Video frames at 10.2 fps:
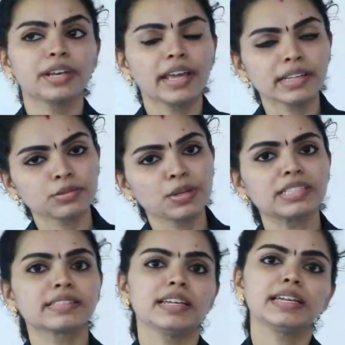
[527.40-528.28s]
So, next we
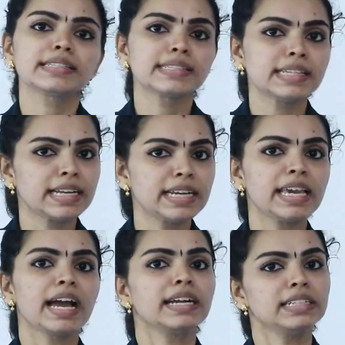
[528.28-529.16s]
will see
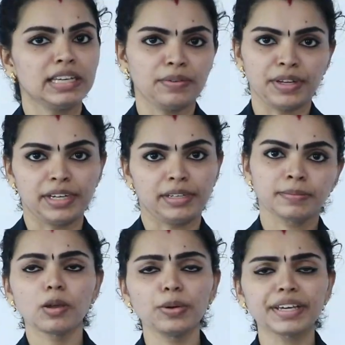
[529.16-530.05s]
CD and DVD.
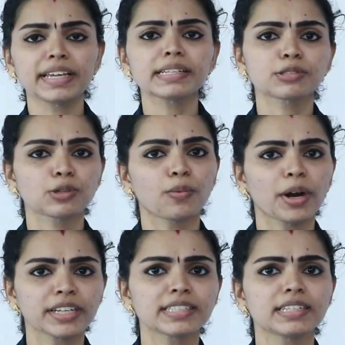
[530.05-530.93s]
Okay. So,
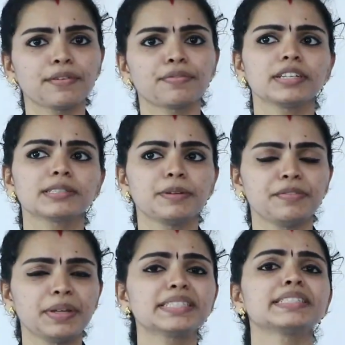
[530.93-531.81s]
what is the difference between